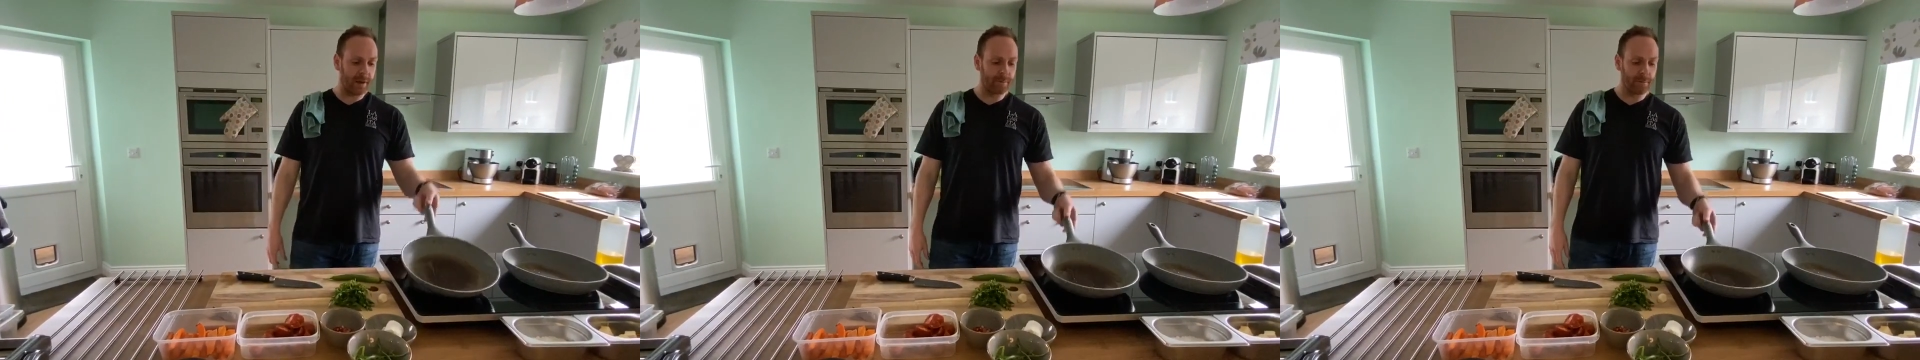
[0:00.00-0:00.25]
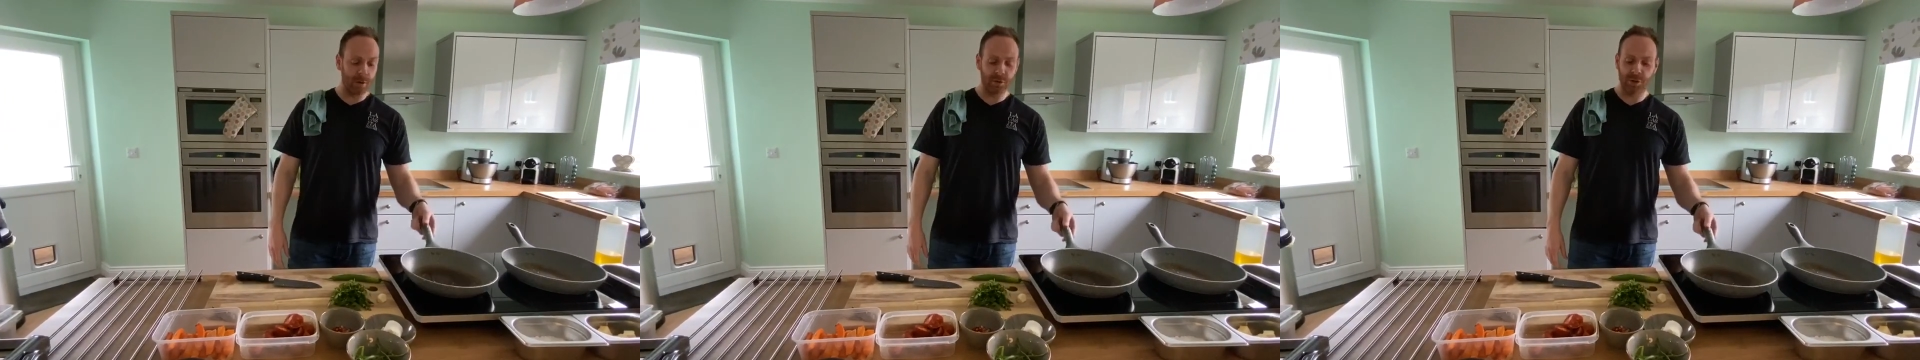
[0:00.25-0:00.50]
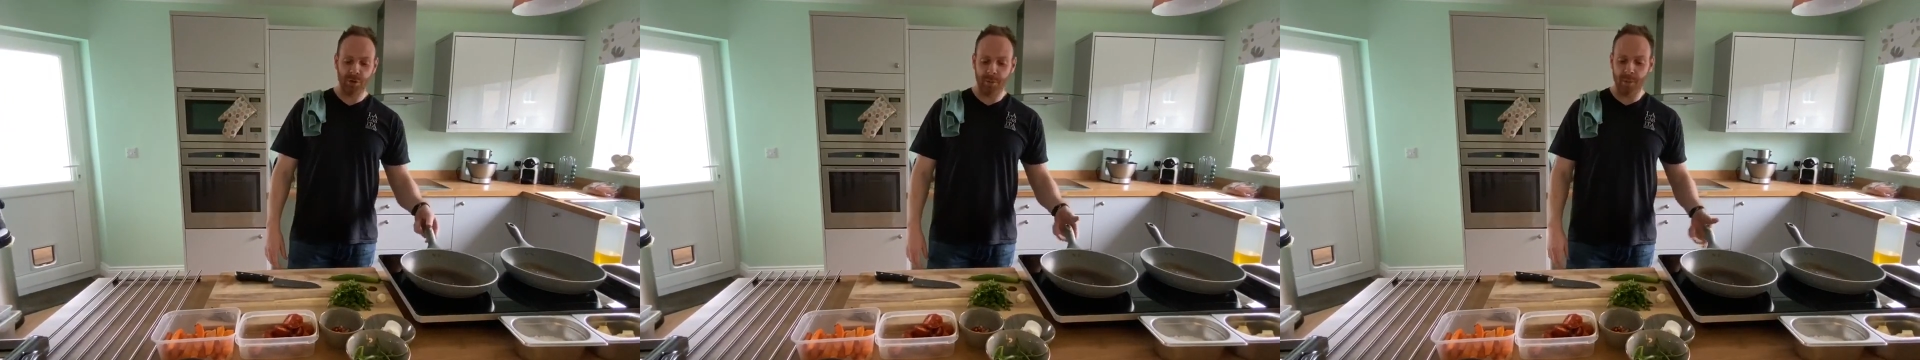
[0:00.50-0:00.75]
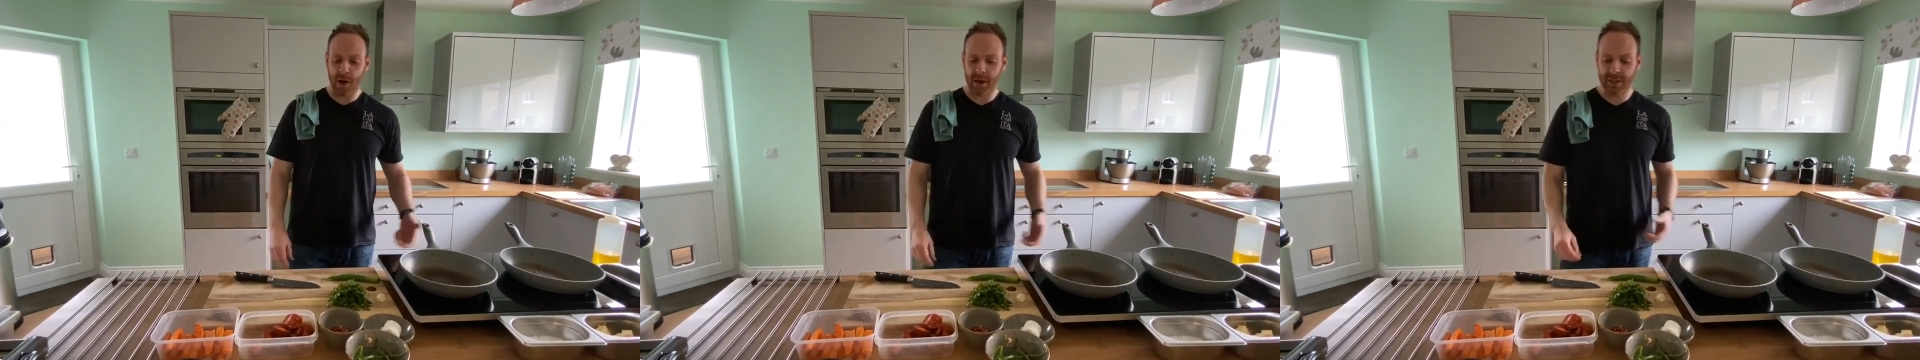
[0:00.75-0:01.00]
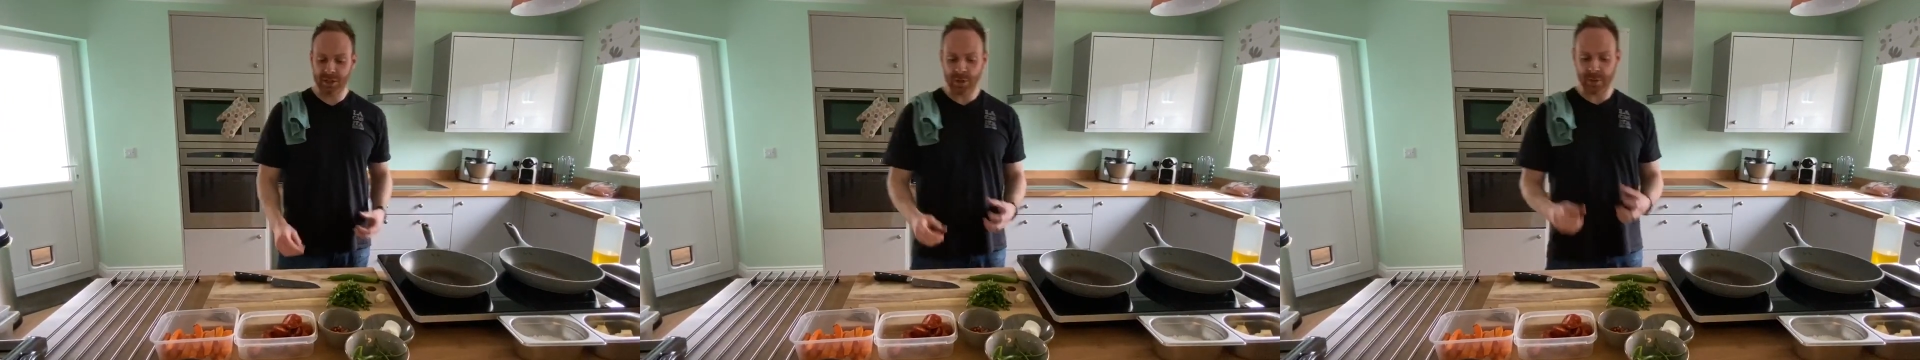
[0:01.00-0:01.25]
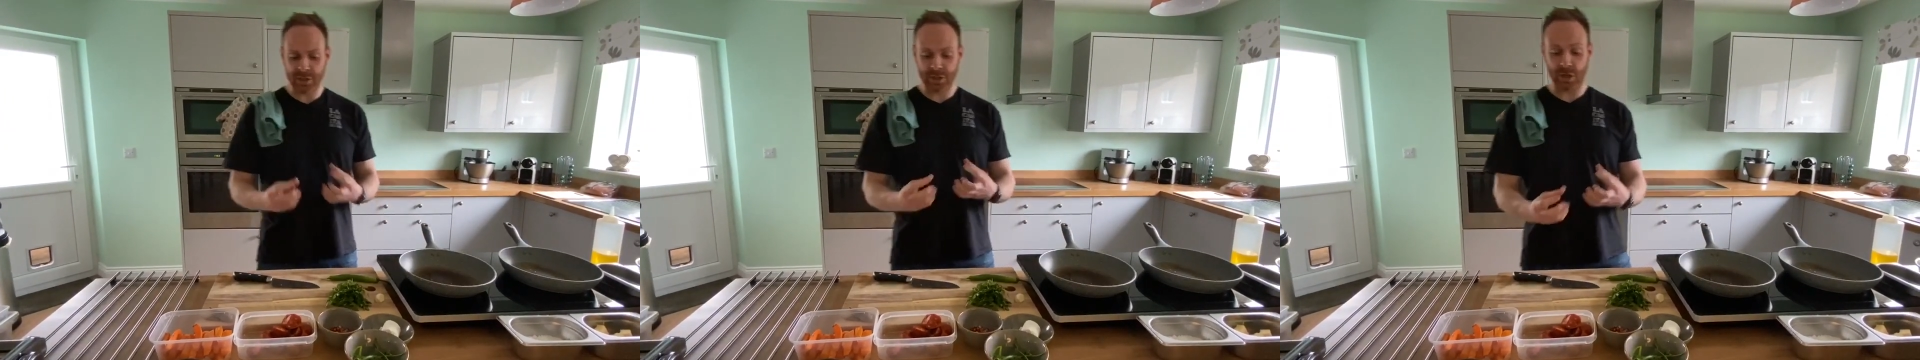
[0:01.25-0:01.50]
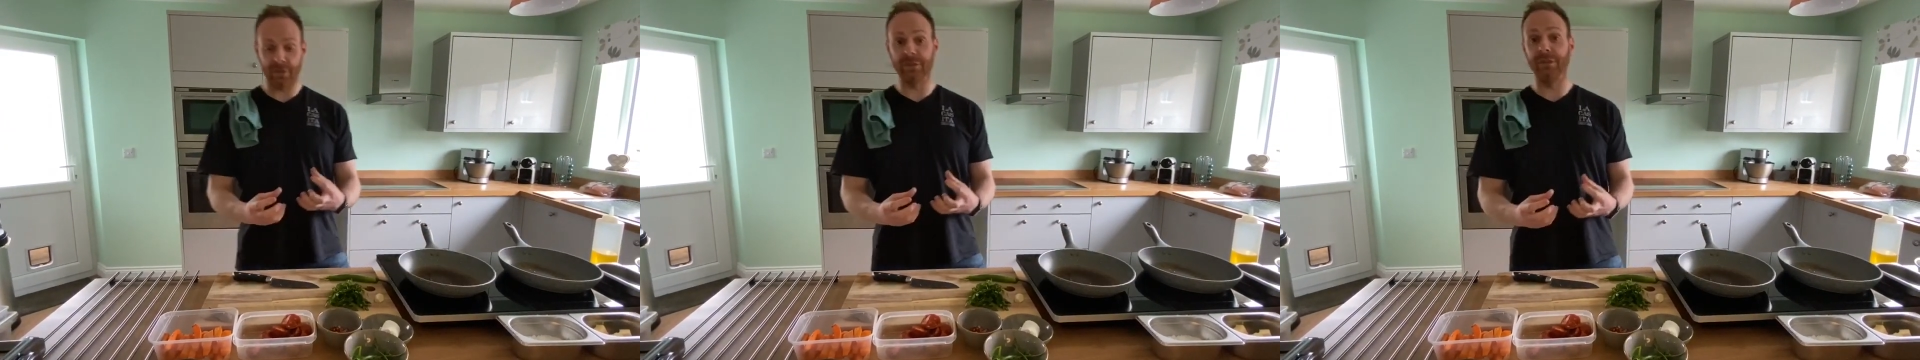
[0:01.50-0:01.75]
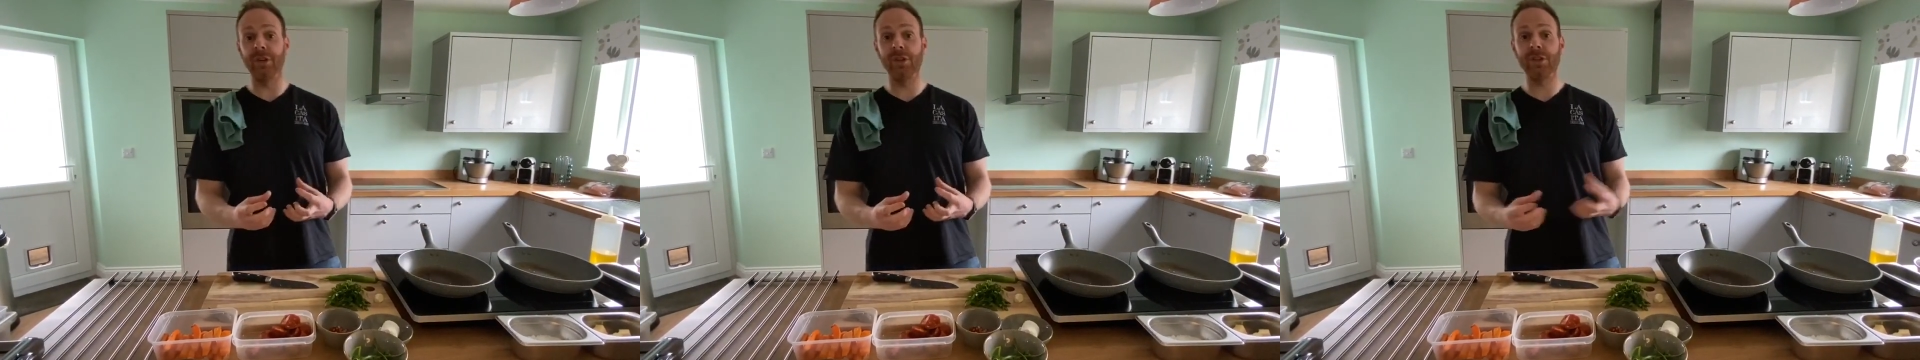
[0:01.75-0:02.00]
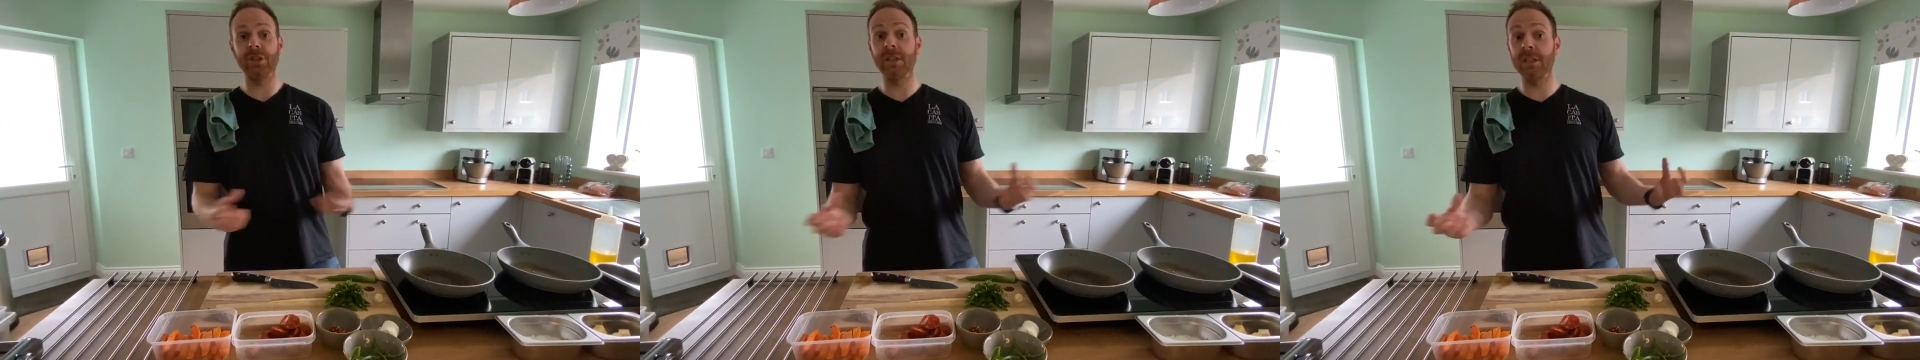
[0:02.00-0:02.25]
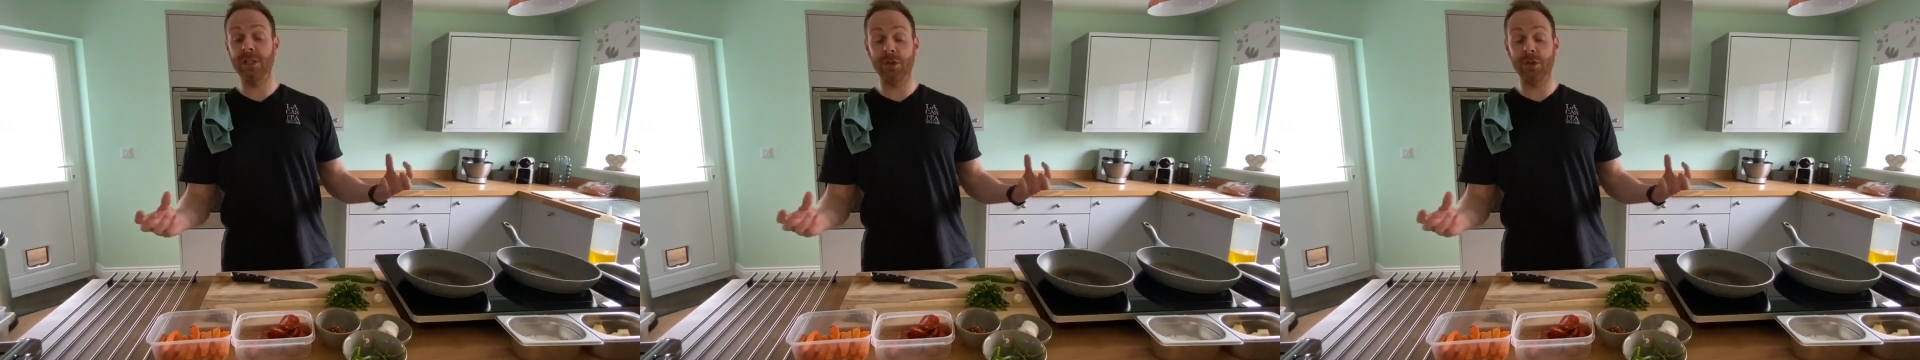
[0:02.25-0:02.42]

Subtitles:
Most supermarkets do a soft version of this